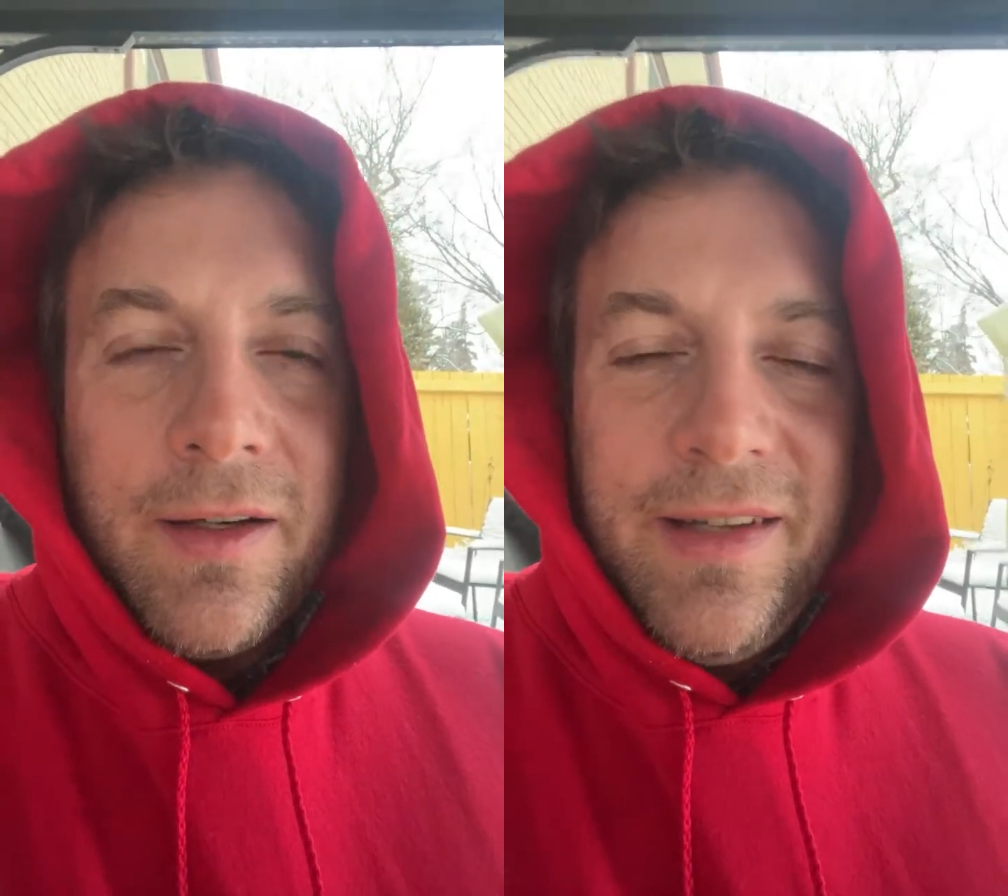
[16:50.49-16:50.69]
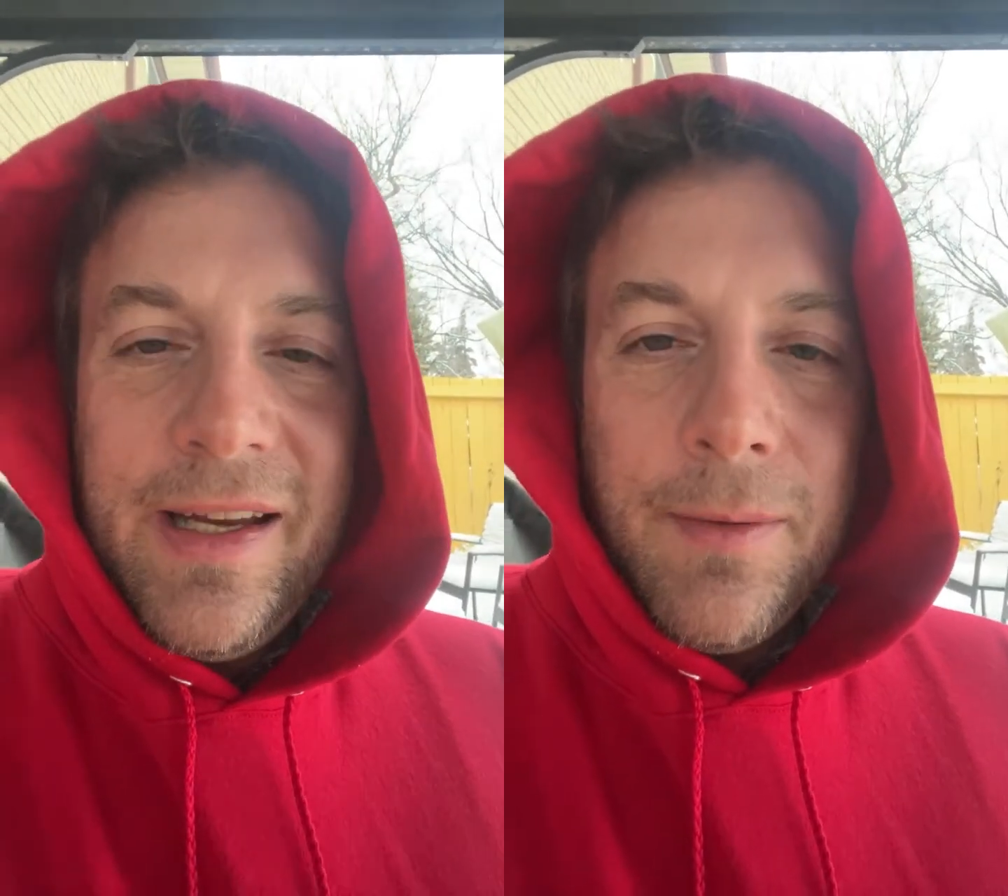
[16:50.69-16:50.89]

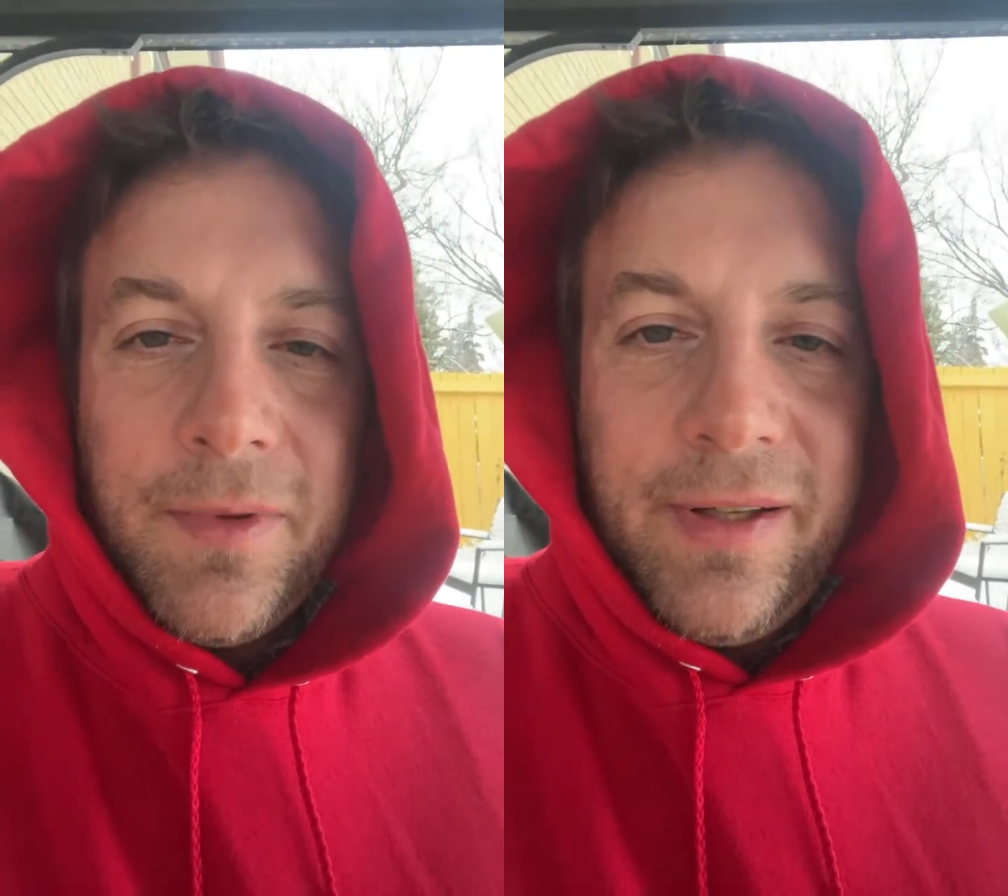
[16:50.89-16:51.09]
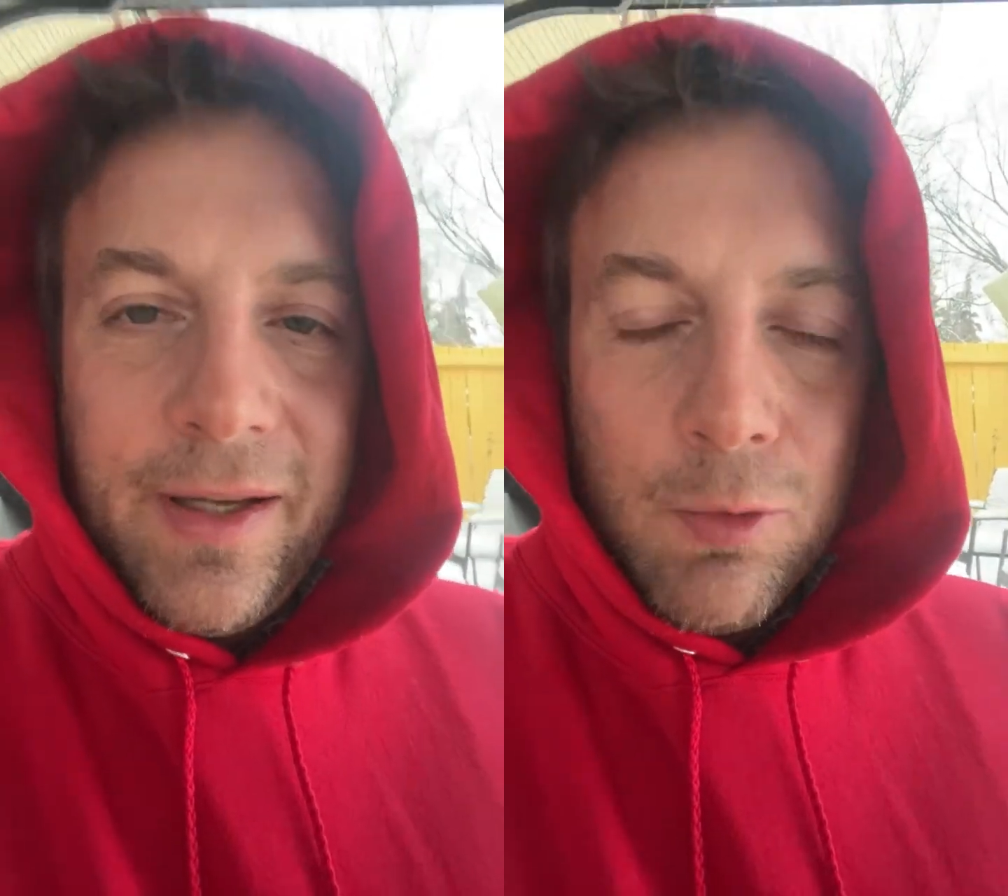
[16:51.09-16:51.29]

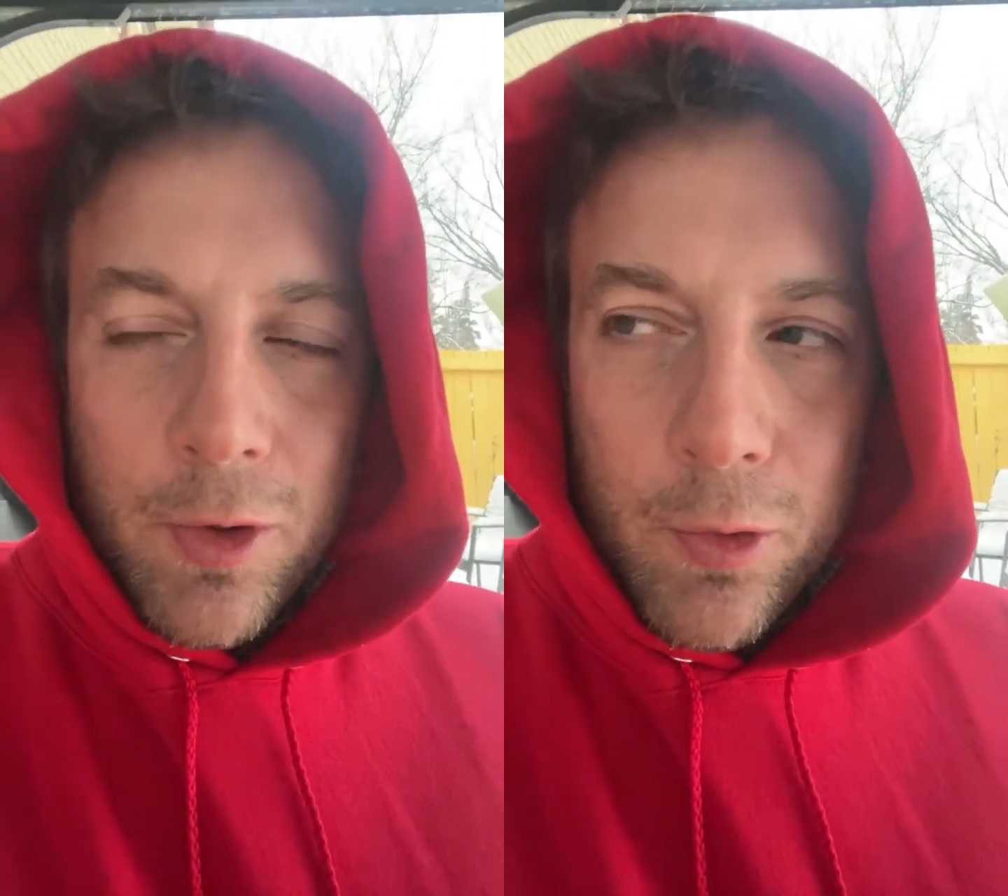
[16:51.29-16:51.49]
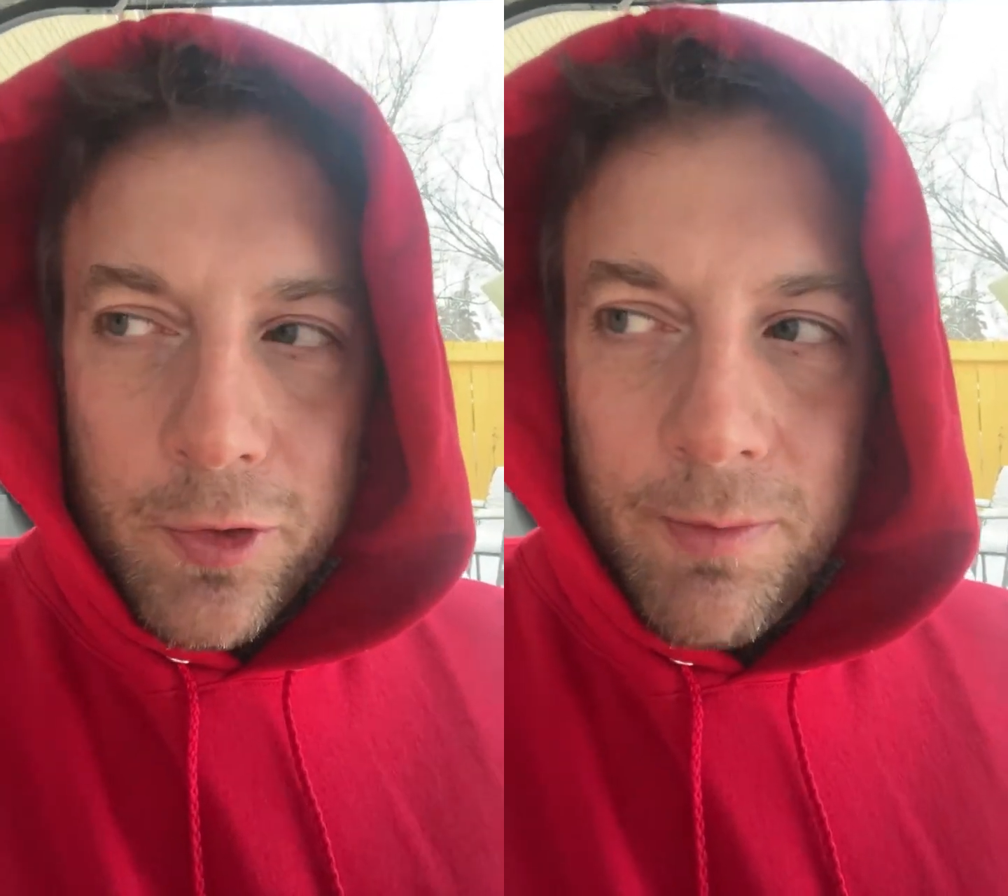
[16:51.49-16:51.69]
DMT
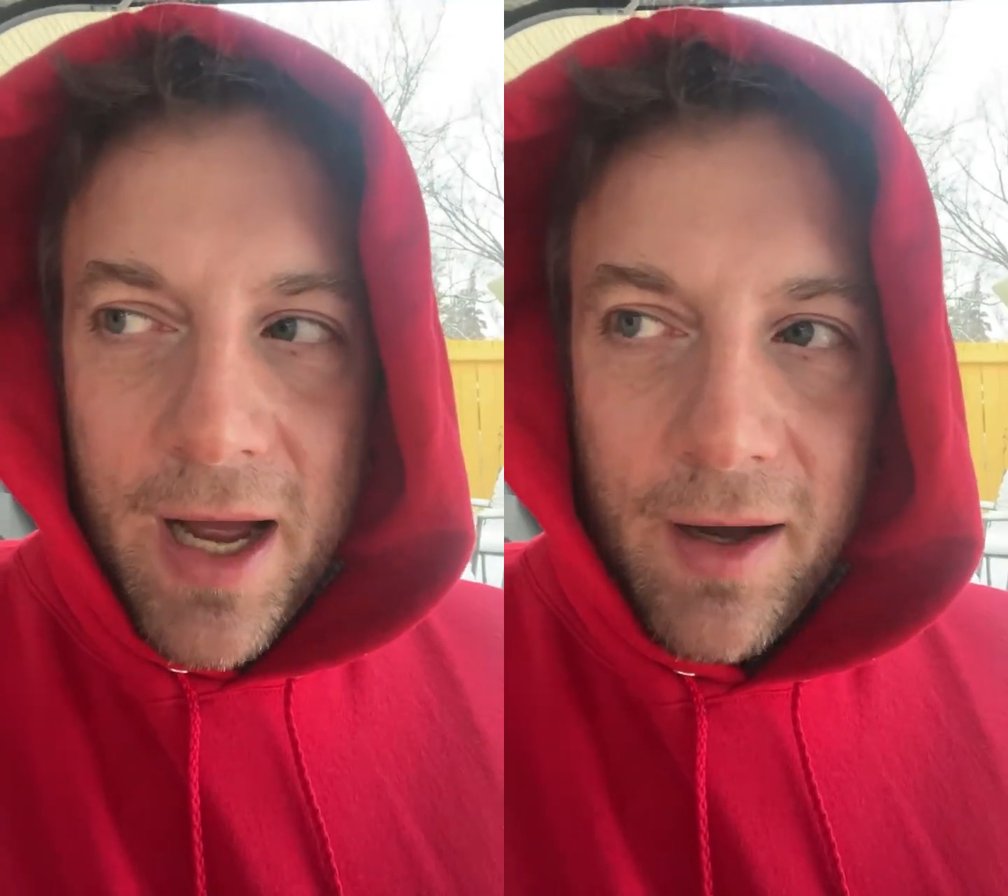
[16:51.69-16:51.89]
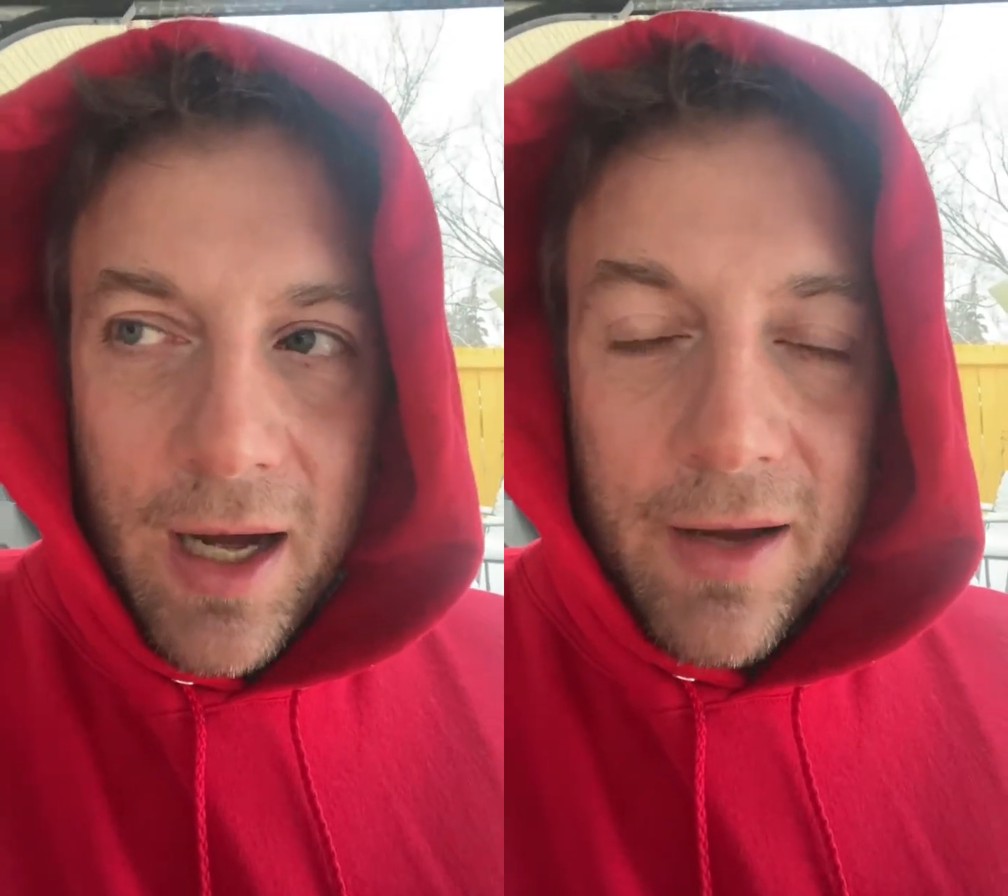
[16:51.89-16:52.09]
ruined
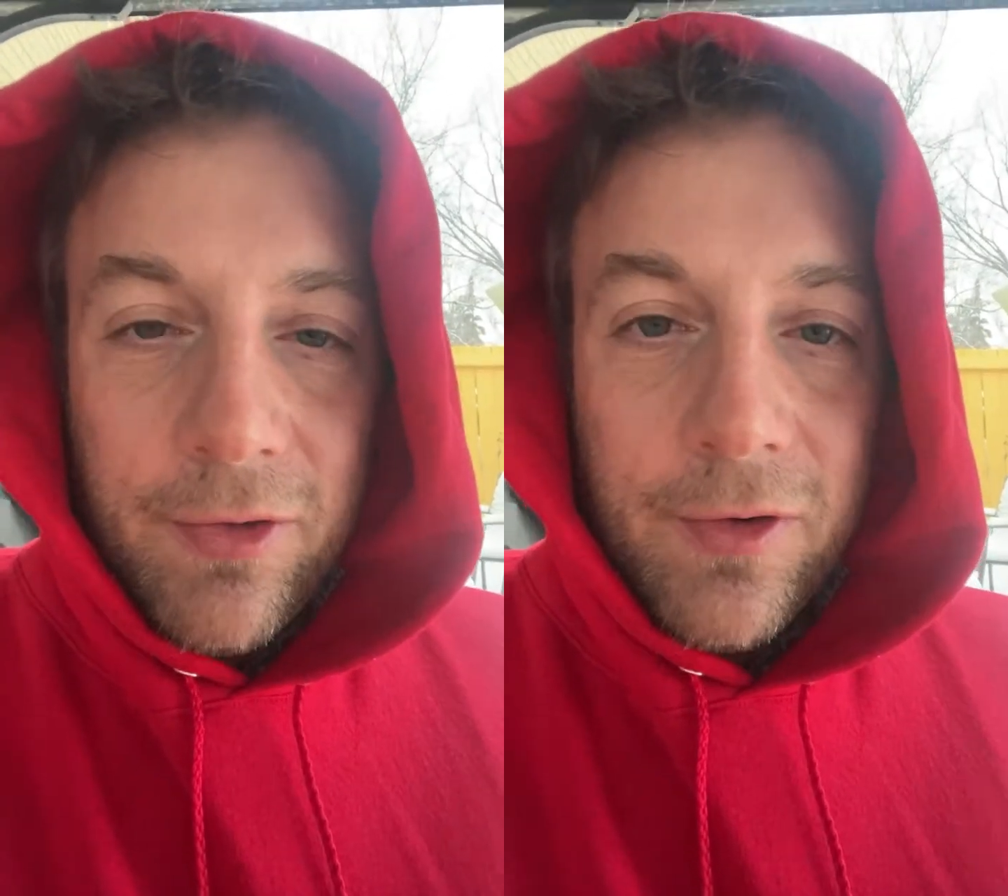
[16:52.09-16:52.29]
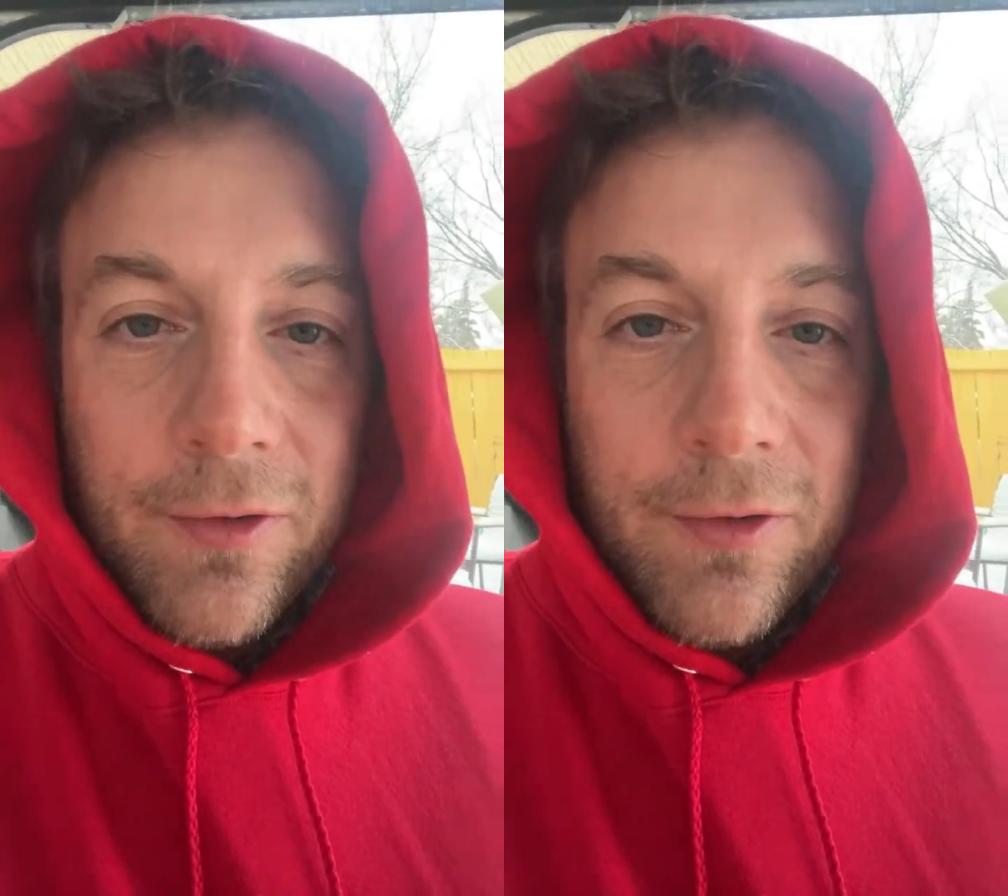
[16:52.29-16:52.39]
my life